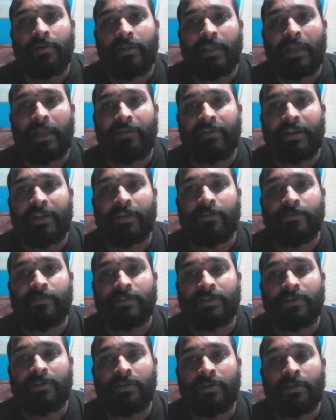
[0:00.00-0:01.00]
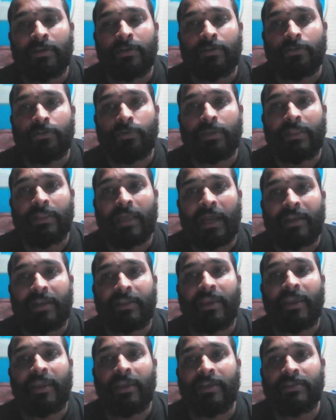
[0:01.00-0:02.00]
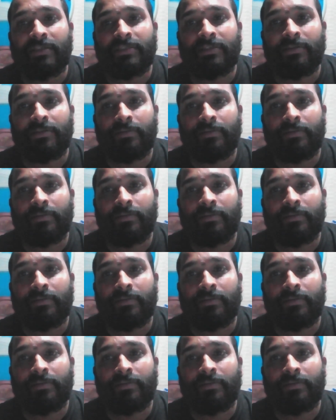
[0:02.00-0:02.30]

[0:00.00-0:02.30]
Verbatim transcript: derivatives so in that case